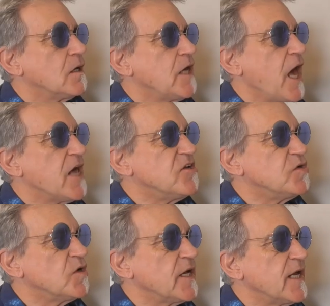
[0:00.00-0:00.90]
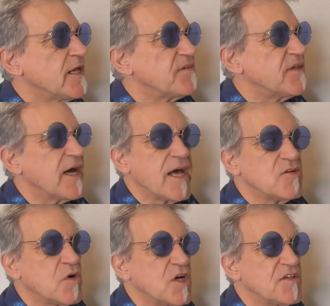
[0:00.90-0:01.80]
Yeah, Julian
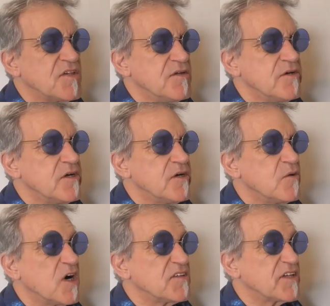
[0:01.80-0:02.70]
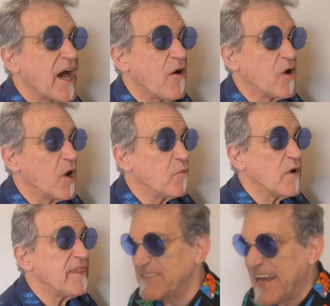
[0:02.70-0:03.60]
Assange, what's going on
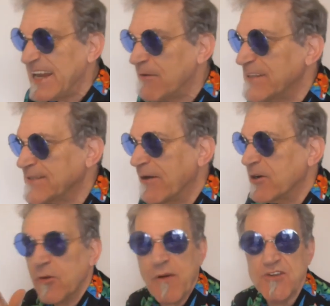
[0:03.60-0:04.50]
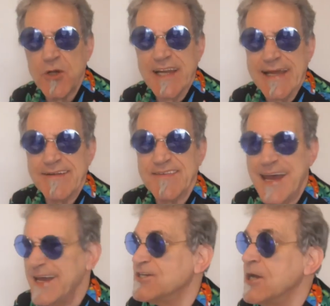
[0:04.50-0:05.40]
with... I'll tell you what's going on with Julian
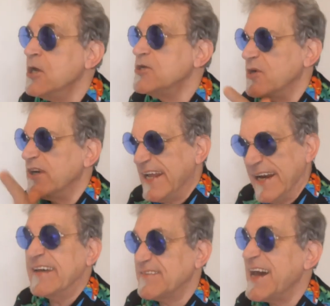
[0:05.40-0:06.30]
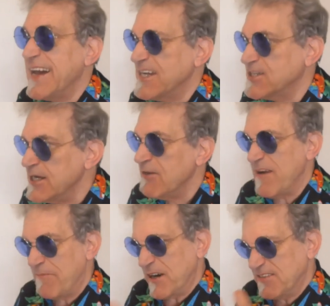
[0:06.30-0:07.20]
Assange. Julian Assange
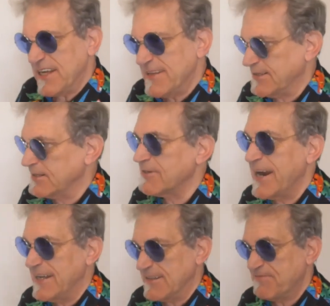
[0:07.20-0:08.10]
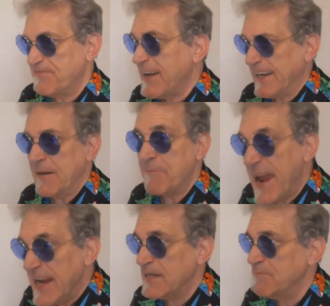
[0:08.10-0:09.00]
represents the greatest fucking
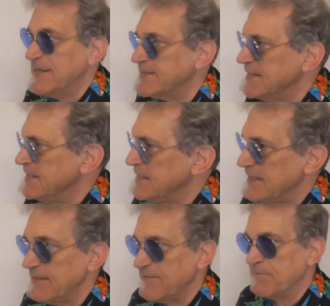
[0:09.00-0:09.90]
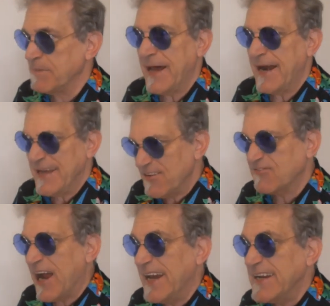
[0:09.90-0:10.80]
abandonment of a bloody
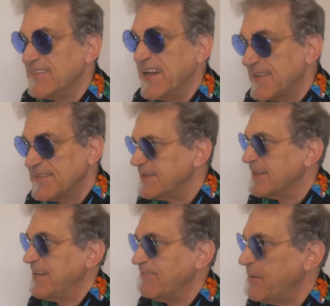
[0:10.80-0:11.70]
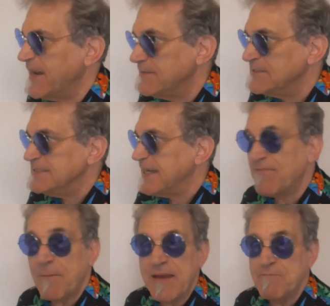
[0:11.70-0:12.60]
Australian citizen that's ever
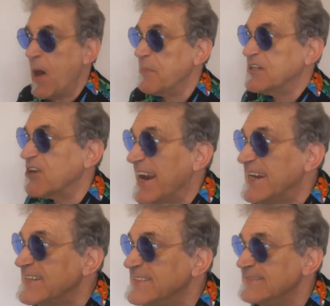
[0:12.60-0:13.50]
been perpetrated.